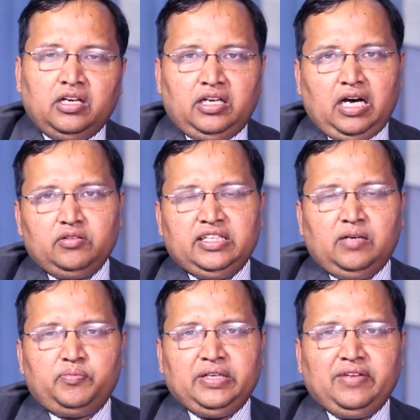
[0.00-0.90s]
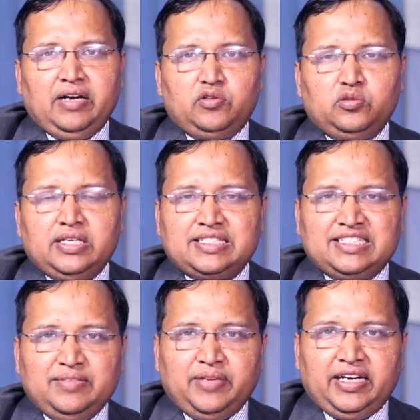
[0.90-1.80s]
Now the company will have to
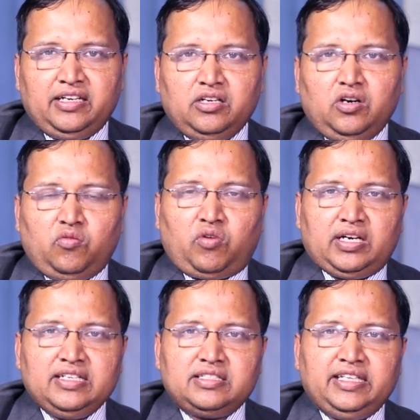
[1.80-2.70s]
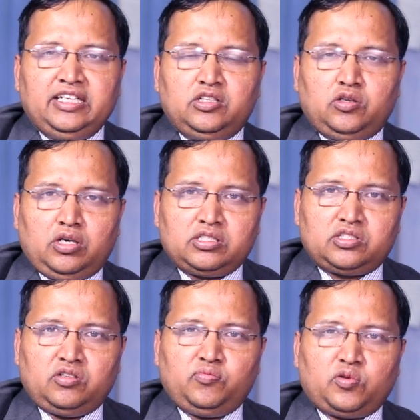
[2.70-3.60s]
estimate what is the
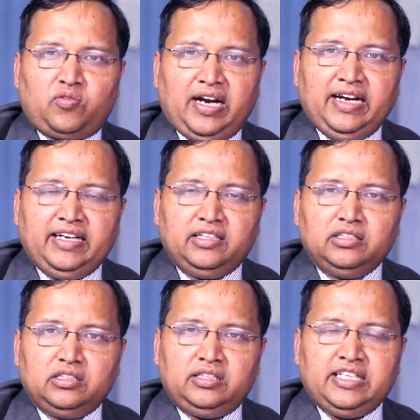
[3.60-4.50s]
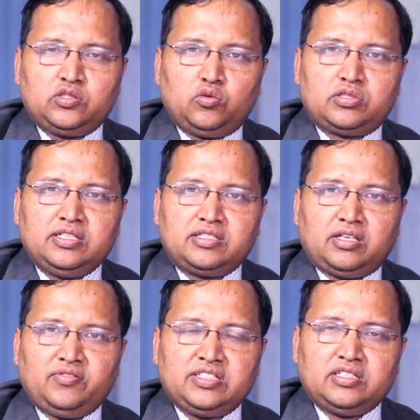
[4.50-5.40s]
cost of providing these goods and
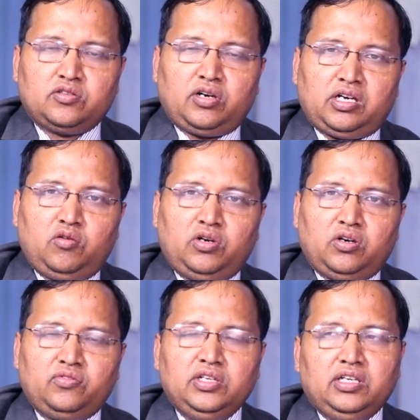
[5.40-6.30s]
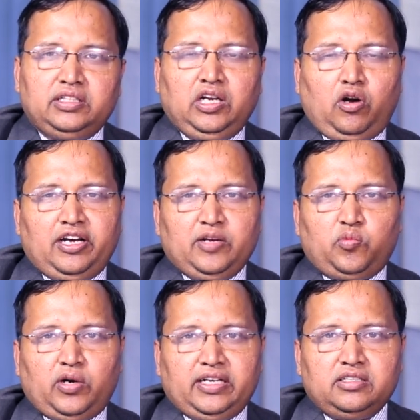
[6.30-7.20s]
services on account of the loyalty
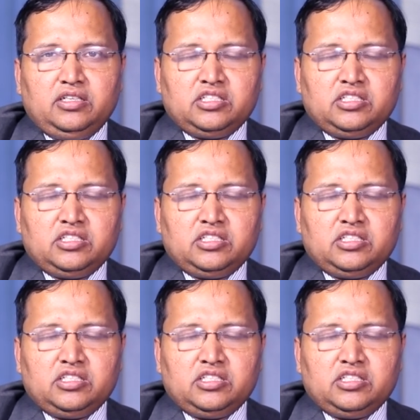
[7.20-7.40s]
point.